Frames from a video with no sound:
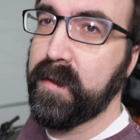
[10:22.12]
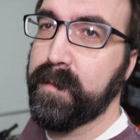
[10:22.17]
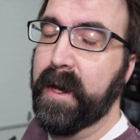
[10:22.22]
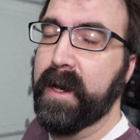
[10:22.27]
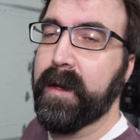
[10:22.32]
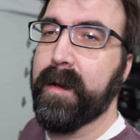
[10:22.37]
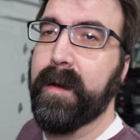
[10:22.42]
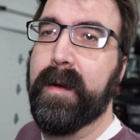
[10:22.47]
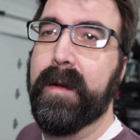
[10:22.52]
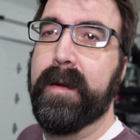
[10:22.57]

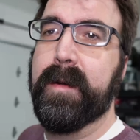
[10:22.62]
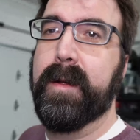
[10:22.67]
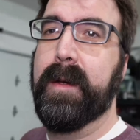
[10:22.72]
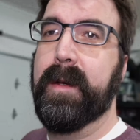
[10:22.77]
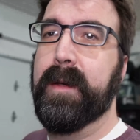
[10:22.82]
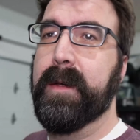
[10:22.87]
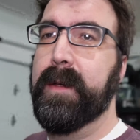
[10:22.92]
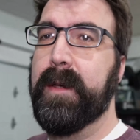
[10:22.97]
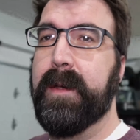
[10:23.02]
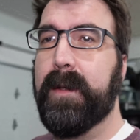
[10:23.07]
back on.
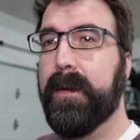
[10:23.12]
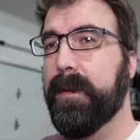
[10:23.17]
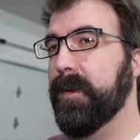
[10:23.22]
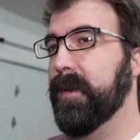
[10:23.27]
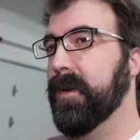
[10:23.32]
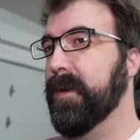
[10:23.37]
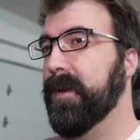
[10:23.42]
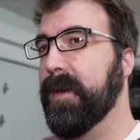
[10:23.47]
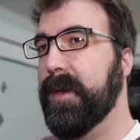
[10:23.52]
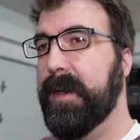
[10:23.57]
It'll
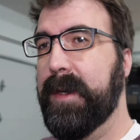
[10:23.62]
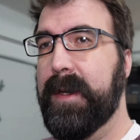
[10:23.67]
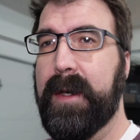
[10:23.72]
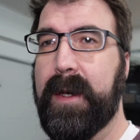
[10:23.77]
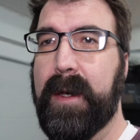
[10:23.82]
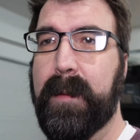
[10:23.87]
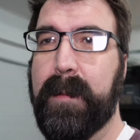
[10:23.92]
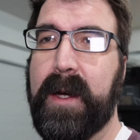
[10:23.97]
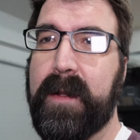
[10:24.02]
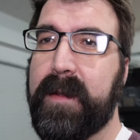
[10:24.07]
look
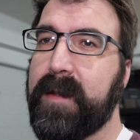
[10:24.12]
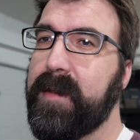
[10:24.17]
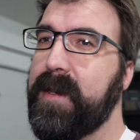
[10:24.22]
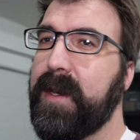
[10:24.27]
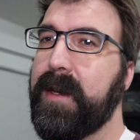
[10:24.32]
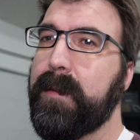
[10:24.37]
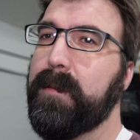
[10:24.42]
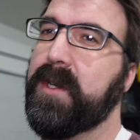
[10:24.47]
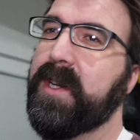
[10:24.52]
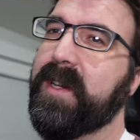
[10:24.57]
about the
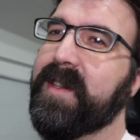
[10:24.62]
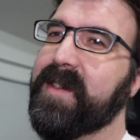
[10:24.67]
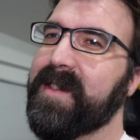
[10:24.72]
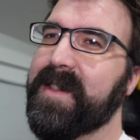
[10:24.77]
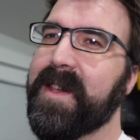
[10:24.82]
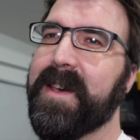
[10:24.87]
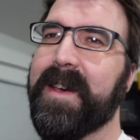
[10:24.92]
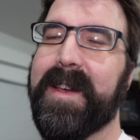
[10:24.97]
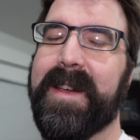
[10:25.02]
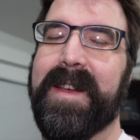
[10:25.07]
same, just
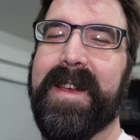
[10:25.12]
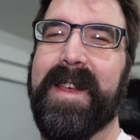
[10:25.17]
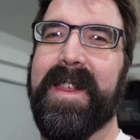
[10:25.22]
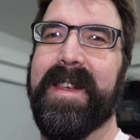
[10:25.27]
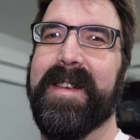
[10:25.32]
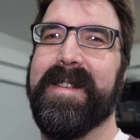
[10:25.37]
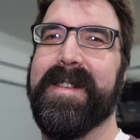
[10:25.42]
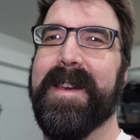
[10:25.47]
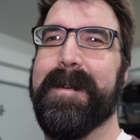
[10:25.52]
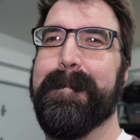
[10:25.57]

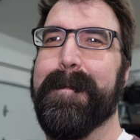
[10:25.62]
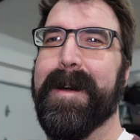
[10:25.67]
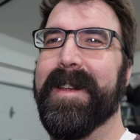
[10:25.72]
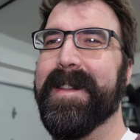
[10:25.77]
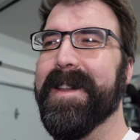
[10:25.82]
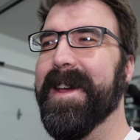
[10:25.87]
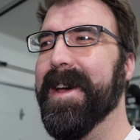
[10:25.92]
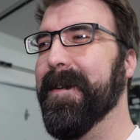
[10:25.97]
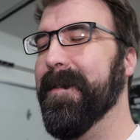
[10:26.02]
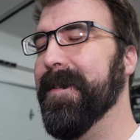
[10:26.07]
the same
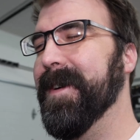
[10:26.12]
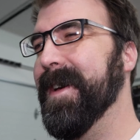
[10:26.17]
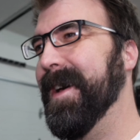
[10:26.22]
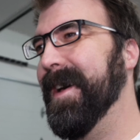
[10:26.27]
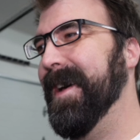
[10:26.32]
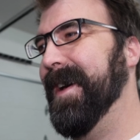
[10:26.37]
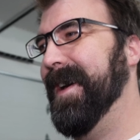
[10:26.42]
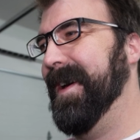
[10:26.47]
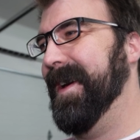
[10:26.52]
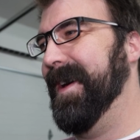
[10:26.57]
height now.
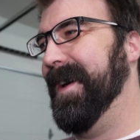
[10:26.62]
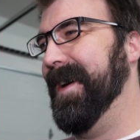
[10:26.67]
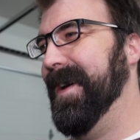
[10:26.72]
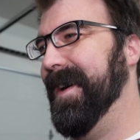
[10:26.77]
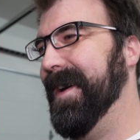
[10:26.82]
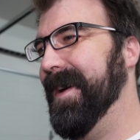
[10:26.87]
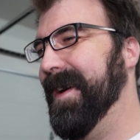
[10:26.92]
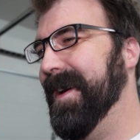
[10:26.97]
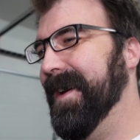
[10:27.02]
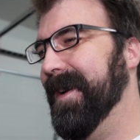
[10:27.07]

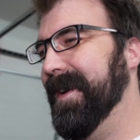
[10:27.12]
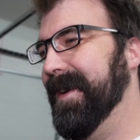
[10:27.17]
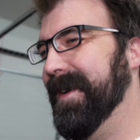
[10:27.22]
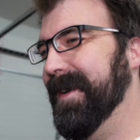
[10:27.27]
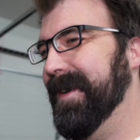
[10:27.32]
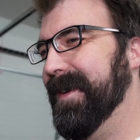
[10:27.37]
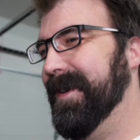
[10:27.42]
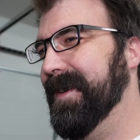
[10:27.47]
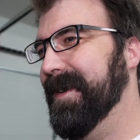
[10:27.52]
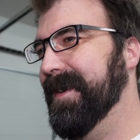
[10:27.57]
A
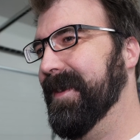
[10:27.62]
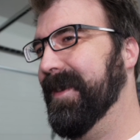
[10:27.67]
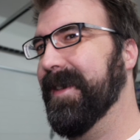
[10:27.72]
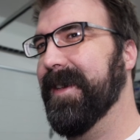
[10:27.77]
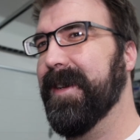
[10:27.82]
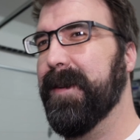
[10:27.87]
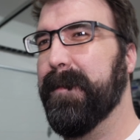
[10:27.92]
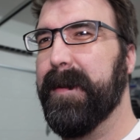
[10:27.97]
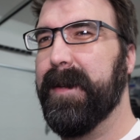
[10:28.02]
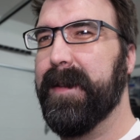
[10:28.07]

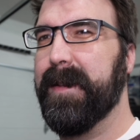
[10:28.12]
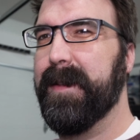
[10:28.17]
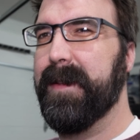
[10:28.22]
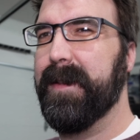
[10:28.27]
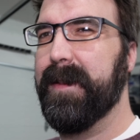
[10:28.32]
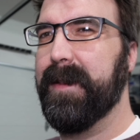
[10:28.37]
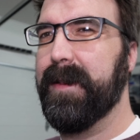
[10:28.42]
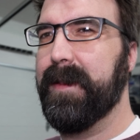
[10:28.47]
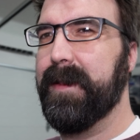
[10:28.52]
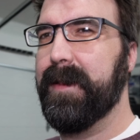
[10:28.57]
little bit
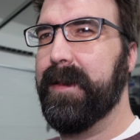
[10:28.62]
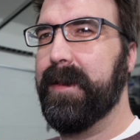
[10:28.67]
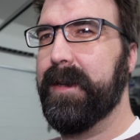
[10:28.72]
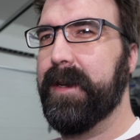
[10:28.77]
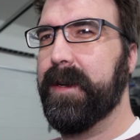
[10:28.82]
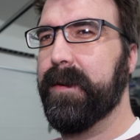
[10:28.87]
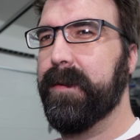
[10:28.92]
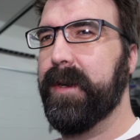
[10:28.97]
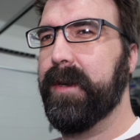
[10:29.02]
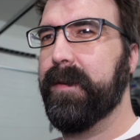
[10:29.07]

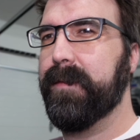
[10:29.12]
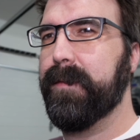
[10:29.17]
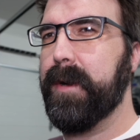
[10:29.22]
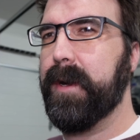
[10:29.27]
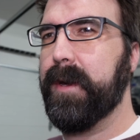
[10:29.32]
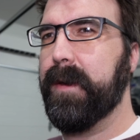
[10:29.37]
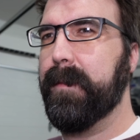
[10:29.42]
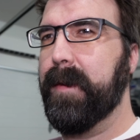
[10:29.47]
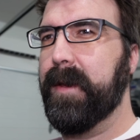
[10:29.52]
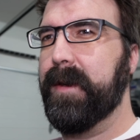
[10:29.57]
leery of
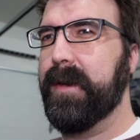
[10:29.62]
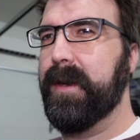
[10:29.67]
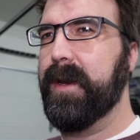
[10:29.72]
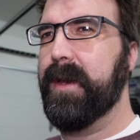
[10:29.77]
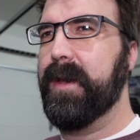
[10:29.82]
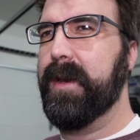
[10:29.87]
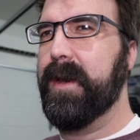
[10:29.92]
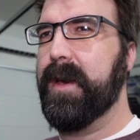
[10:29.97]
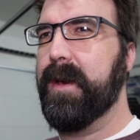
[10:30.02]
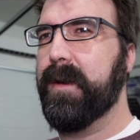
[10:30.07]
recommending
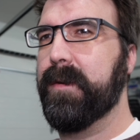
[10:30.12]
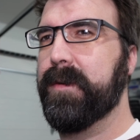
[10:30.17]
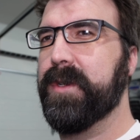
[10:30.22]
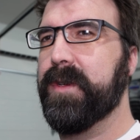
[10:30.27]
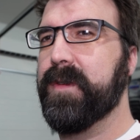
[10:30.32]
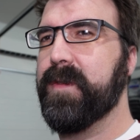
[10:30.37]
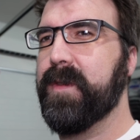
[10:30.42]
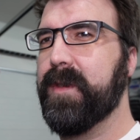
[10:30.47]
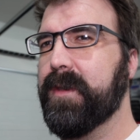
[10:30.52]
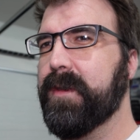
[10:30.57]
it now,
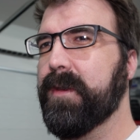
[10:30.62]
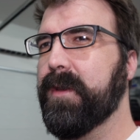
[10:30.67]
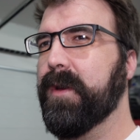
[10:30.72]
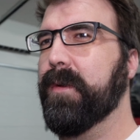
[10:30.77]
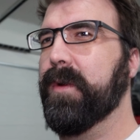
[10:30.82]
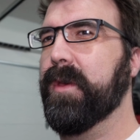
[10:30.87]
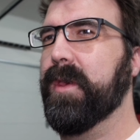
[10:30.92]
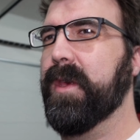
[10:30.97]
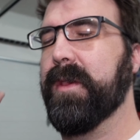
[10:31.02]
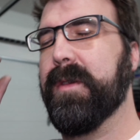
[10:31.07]
just
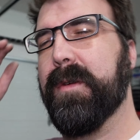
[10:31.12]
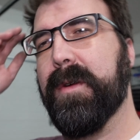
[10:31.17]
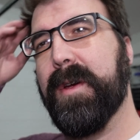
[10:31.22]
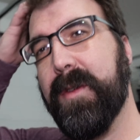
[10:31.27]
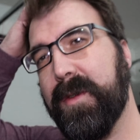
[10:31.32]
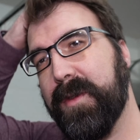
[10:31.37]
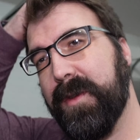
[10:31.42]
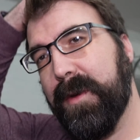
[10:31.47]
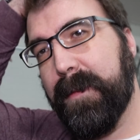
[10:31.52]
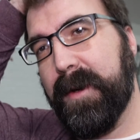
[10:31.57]
knowing that there
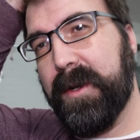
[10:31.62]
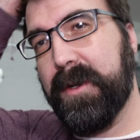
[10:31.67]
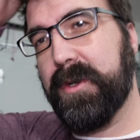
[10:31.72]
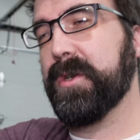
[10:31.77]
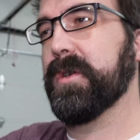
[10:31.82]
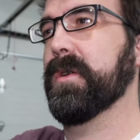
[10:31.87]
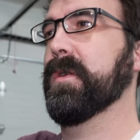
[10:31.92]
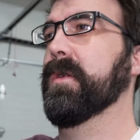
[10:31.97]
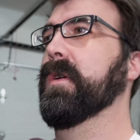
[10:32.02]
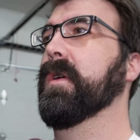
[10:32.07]
is so
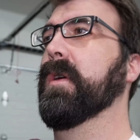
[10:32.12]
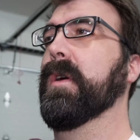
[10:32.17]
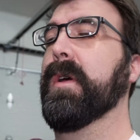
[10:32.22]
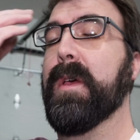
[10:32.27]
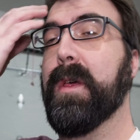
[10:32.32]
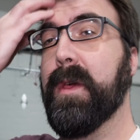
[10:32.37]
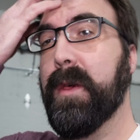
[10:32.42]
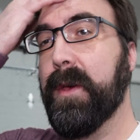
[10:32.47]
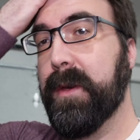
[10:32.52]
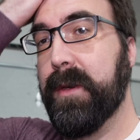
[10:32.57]
much
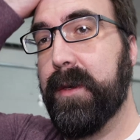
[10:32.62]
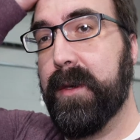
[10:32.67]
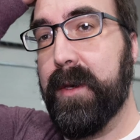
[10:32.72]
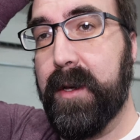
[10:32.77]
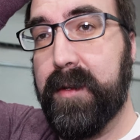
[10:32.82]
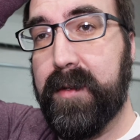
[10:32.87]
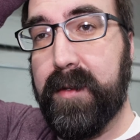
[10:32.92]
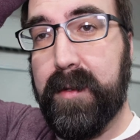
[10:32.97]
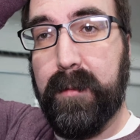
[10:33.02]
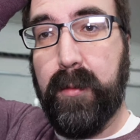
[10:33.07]

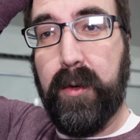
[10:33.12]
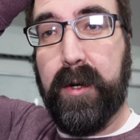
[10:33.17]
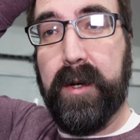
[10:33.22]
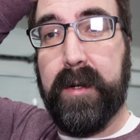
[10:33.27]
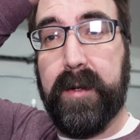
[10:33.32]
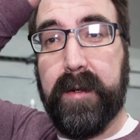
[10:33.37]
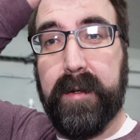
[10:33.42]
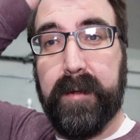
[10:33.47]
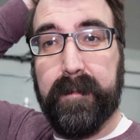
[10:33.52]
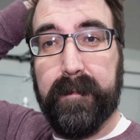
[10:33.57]
custom
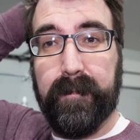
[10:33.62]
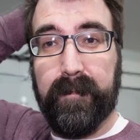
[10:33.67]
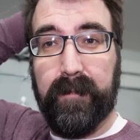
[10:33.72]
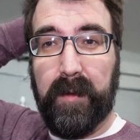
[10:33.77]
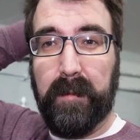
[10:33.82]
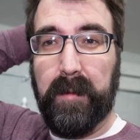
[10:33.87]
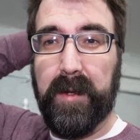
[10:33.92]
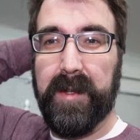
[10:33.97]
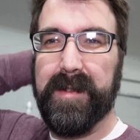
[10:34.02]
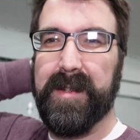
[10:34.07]
work.
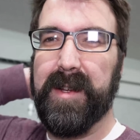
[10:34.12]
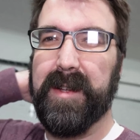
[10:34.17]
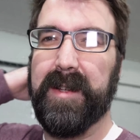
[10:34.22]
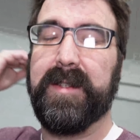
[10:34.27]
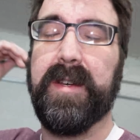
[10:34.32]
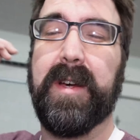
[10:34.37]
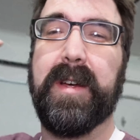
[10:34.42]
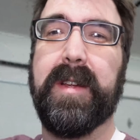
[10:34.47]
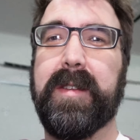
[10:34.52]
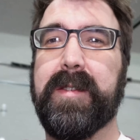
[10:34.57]
I mean, it's not a
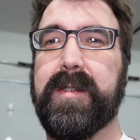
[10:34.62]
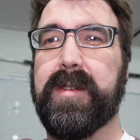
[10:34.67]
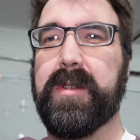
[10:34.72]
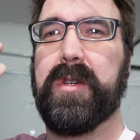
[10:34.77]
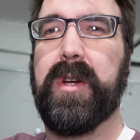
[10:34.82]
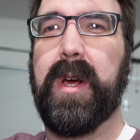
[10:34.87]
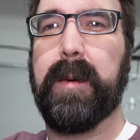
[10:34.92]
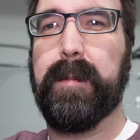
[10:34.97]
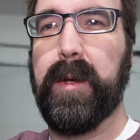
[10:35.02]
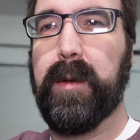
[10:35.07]
ton. It's
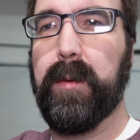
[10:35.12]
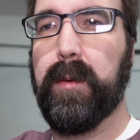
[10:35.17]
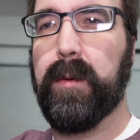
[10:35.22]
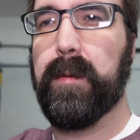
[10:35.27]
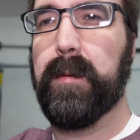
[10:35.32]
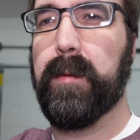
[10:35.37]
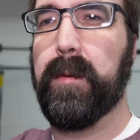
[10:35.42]
chopping